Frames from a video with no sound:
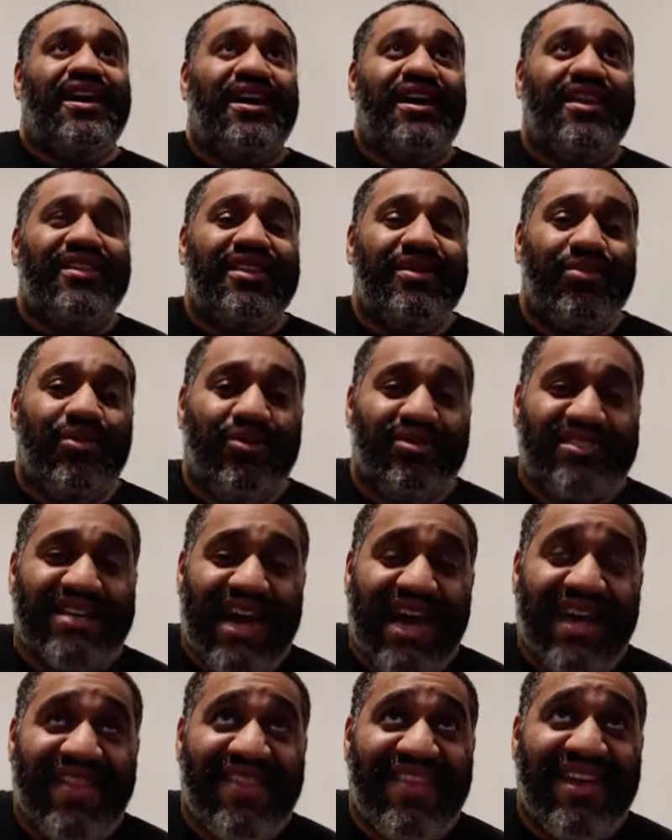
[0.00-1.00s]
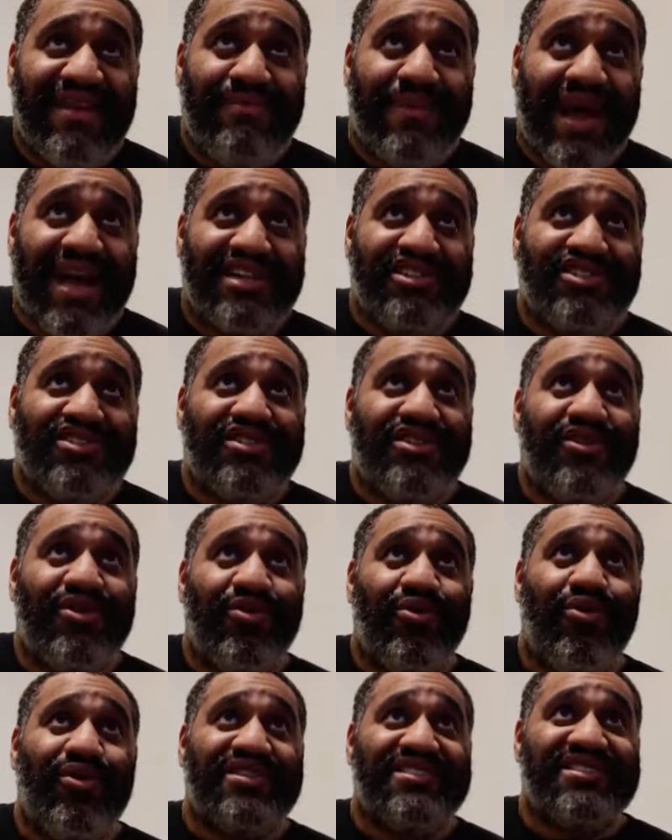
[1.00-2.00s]
The World Tag League match
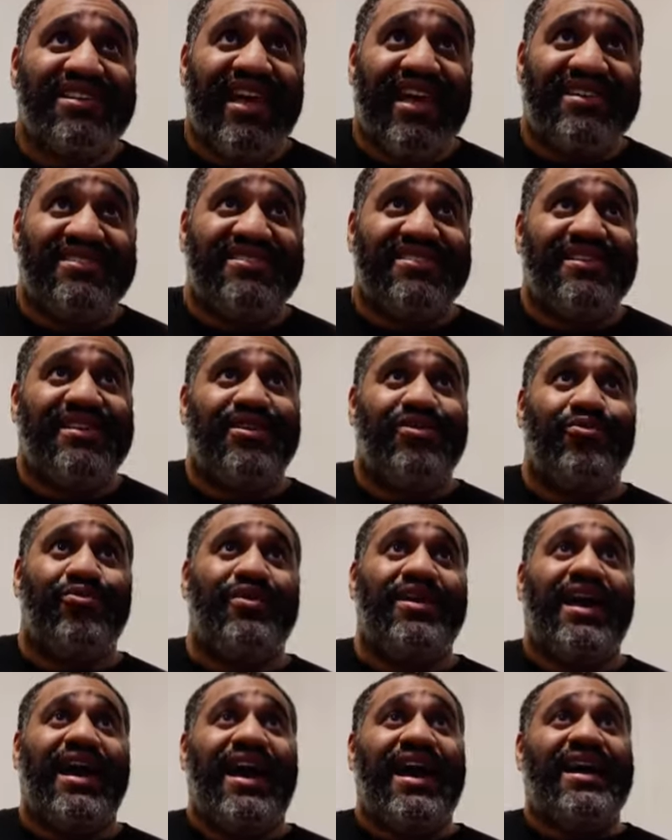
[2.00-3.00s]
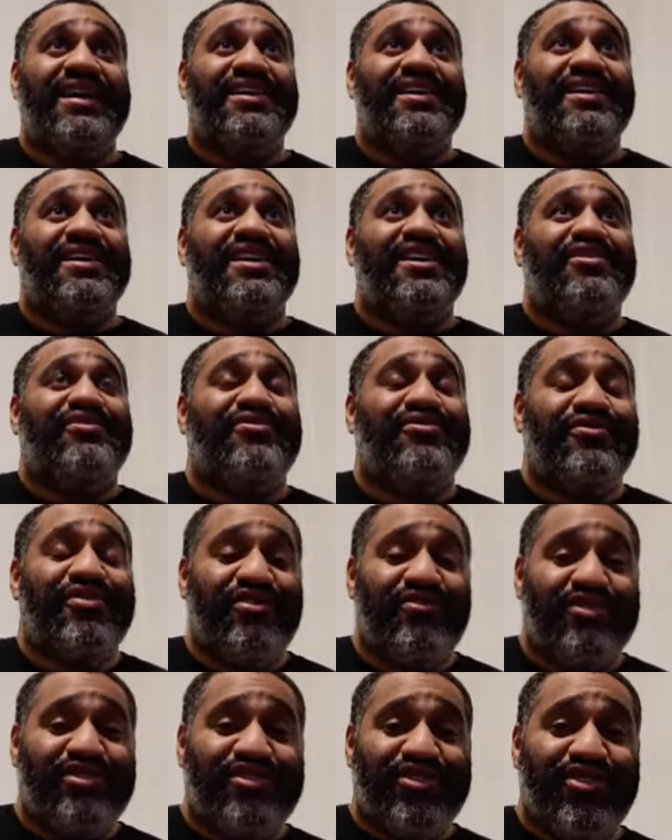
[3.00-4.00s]
was next. We had the
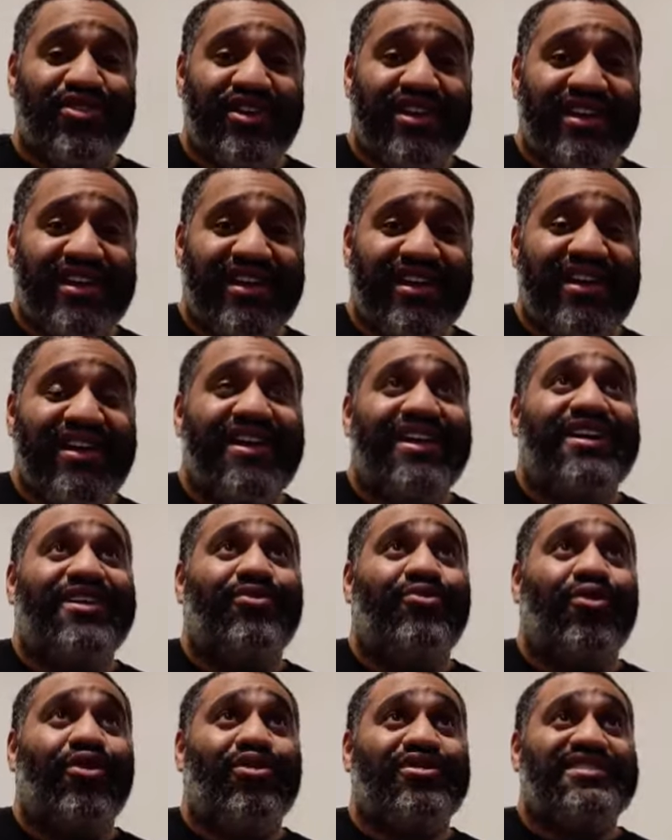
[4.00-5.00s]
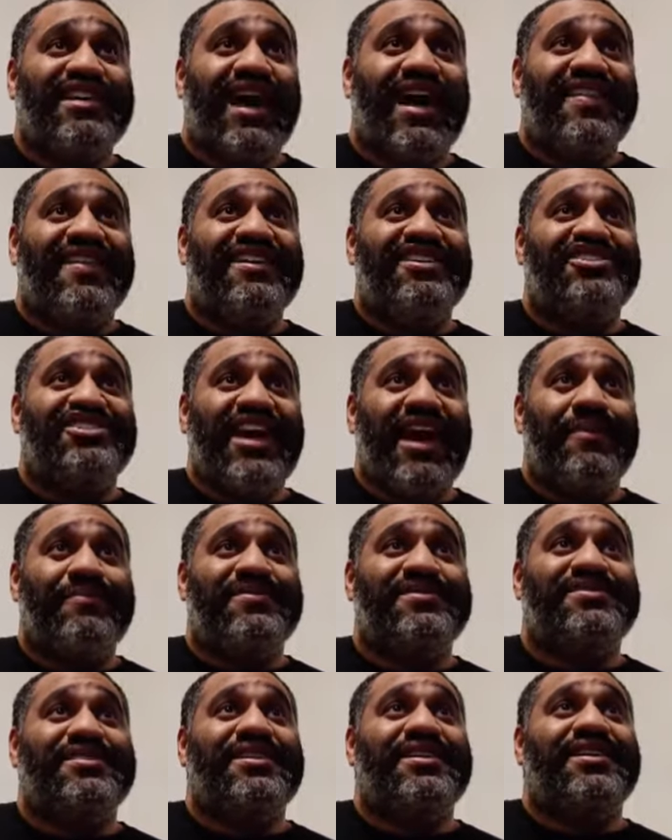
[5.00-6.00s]
returning World Tag League
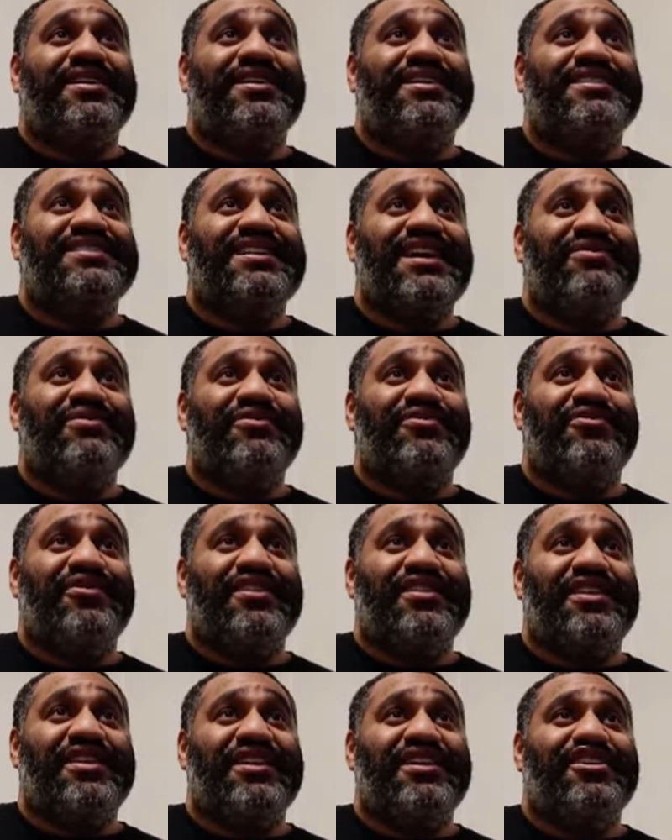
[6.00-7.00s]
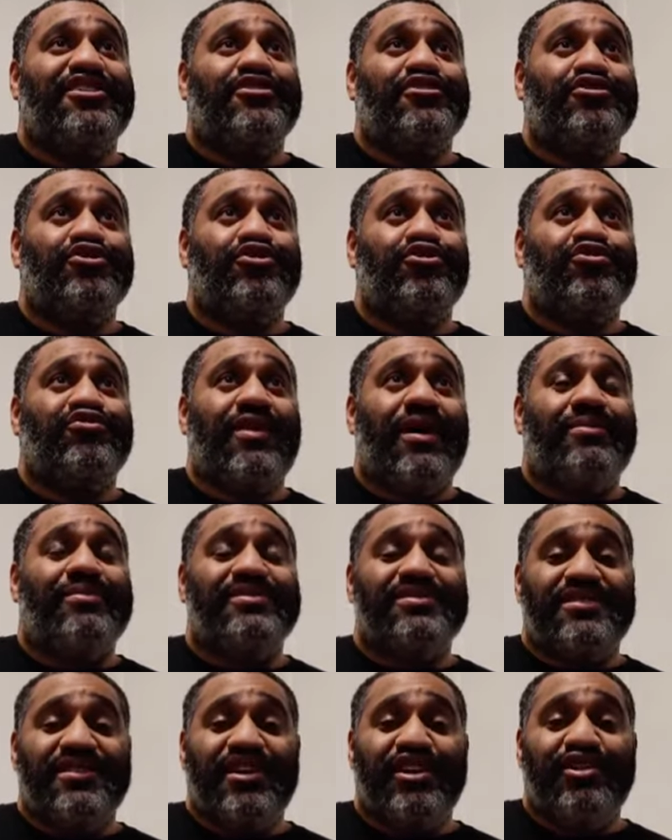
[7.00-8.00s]
champs, David Finley, Juice
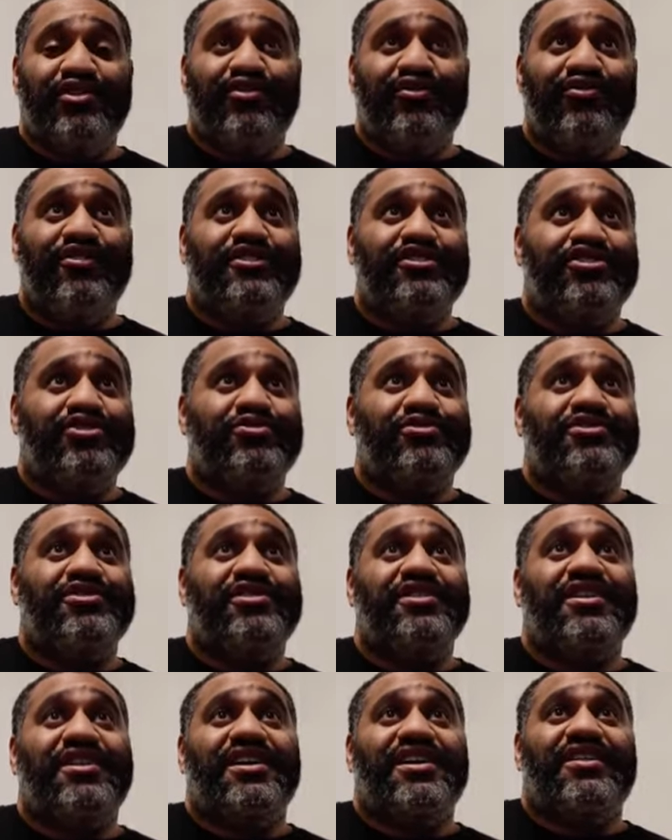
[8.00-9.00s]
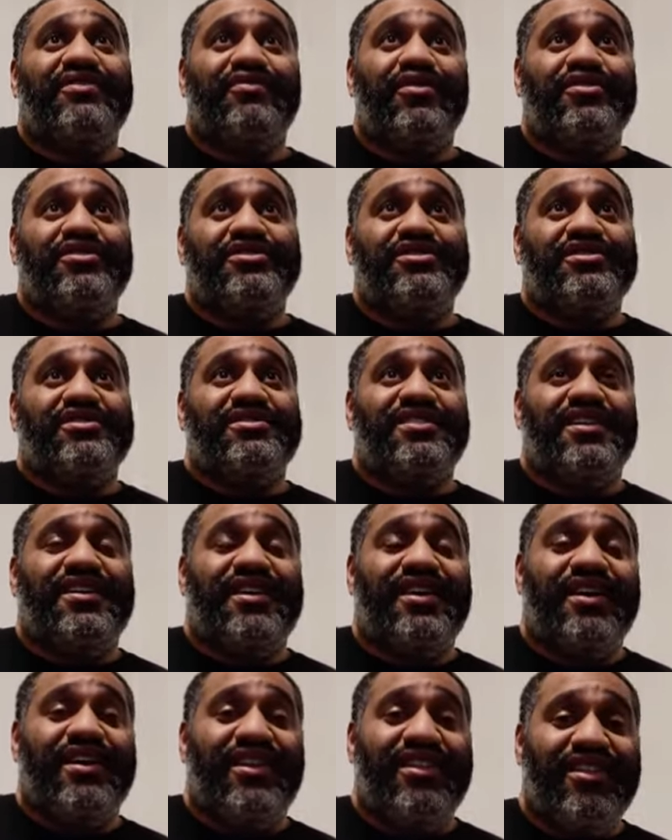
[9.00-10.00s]
Robinson, Finn Juice, versus
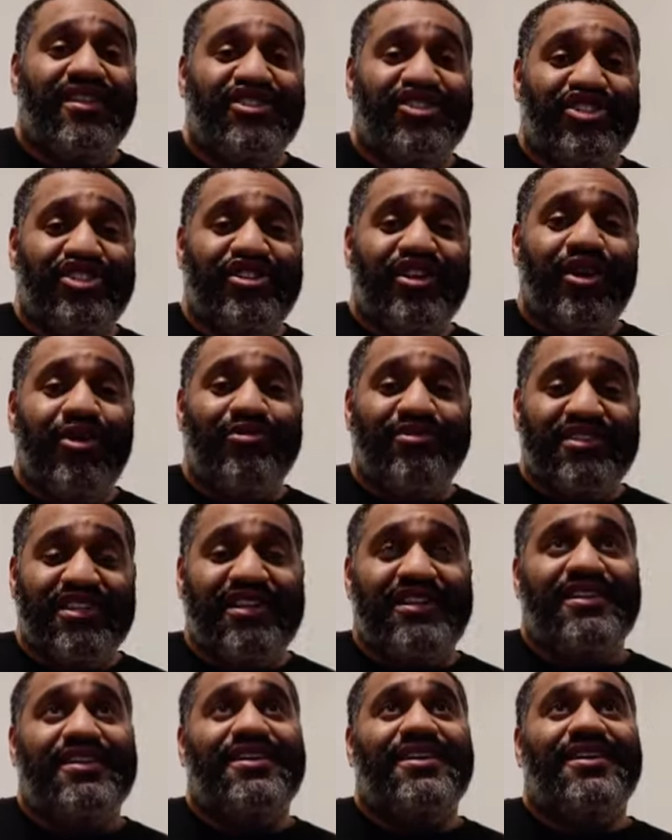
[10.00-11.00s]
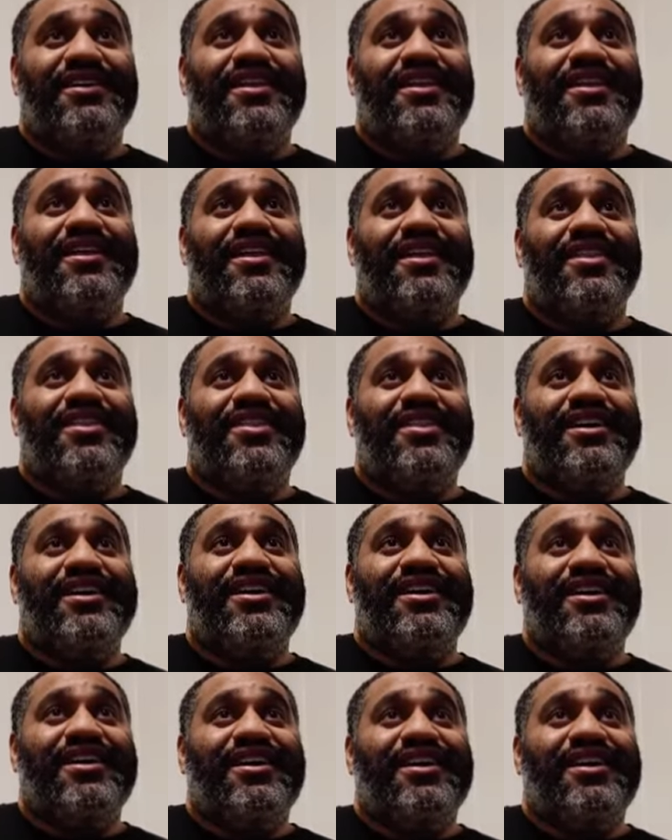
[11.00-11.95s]
the G.O.D., the